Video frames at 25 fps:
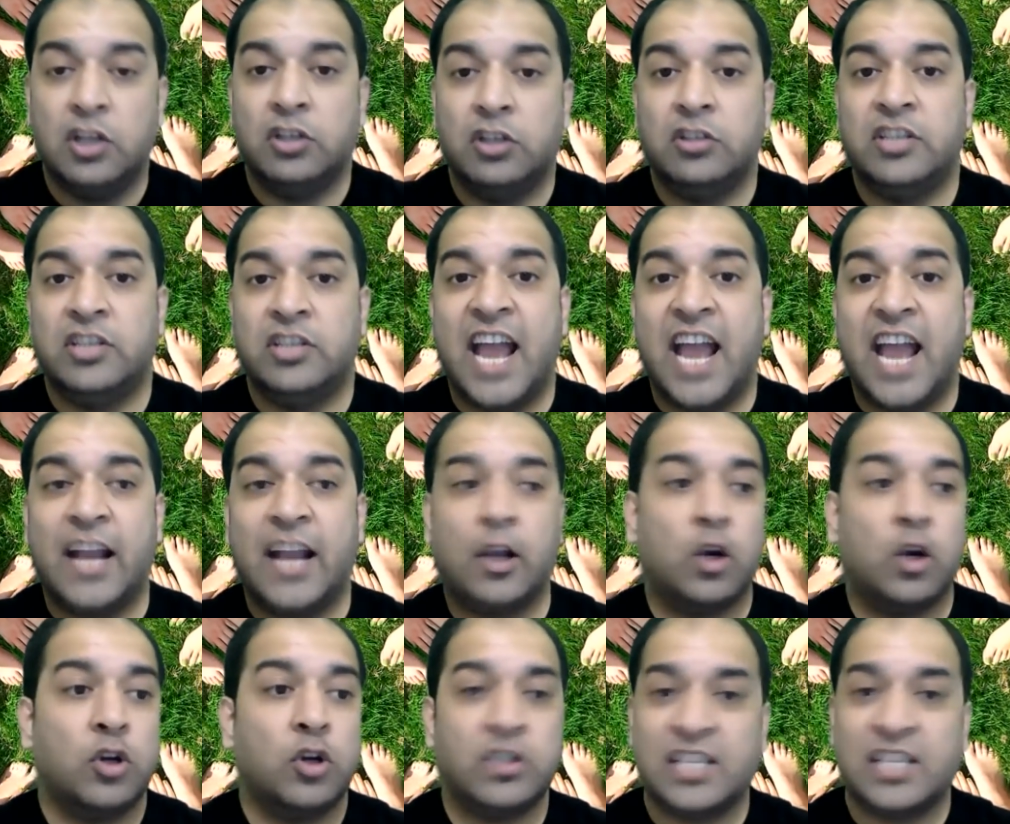Jag
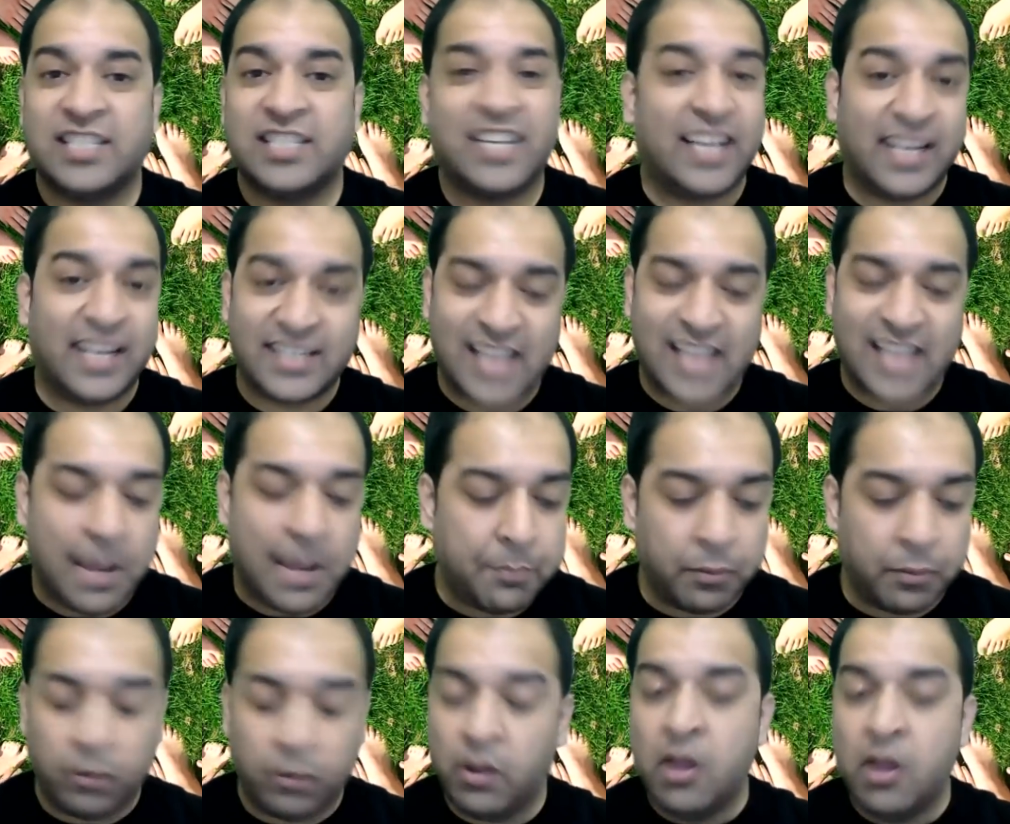goes, let's take an
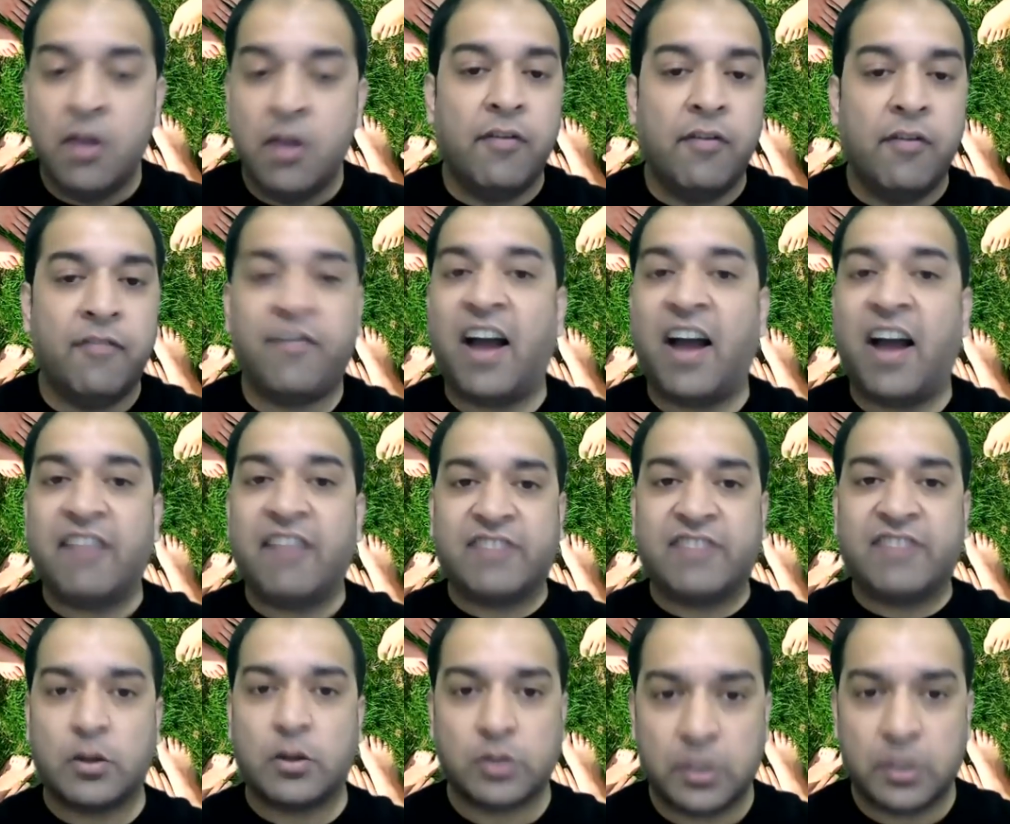example,
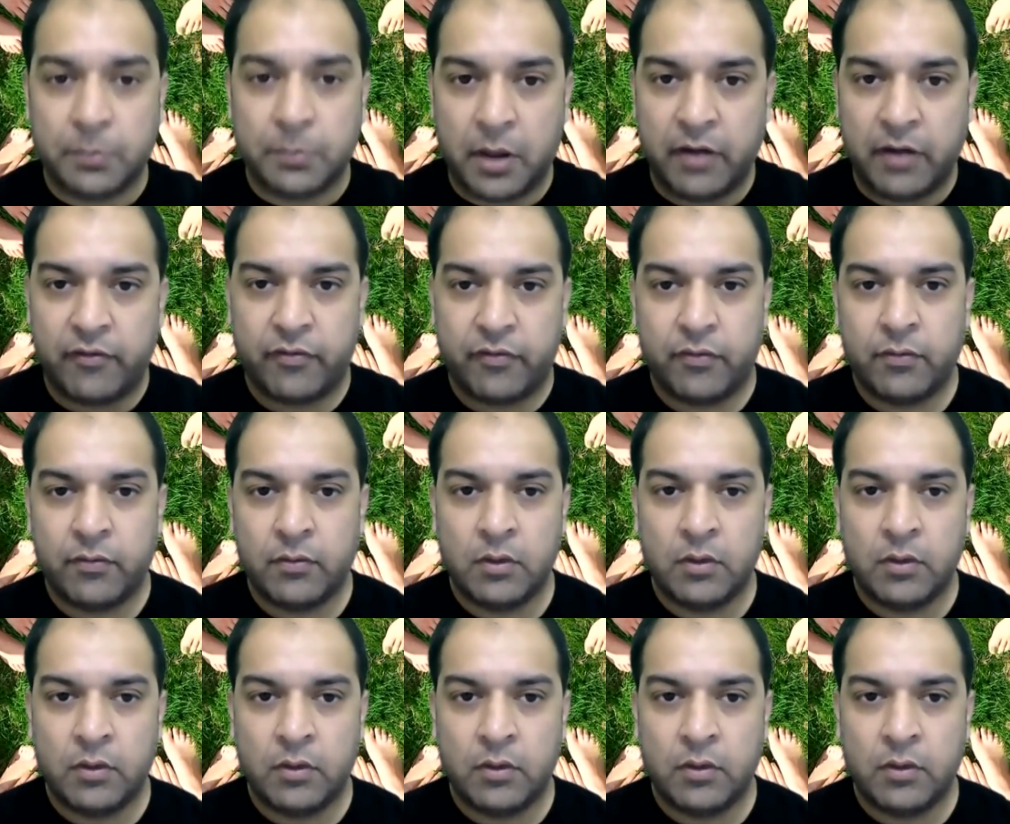5,000 a month.